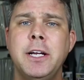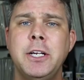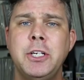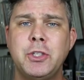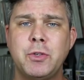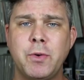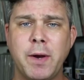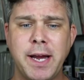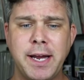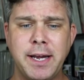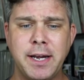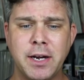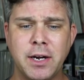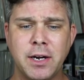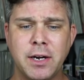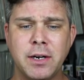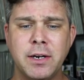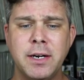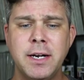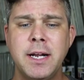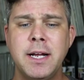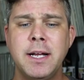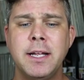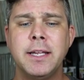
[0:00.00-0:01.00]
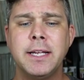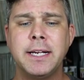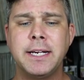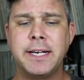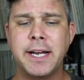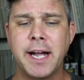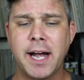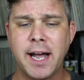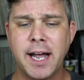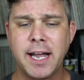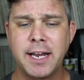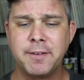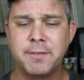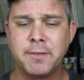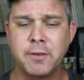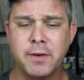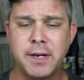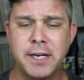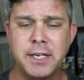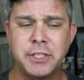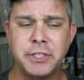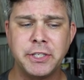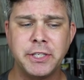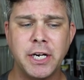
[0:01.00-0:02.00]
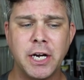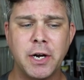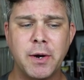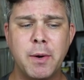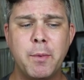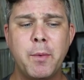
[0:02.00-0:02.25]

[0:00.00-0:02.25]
trainer, the guide for Ichigo.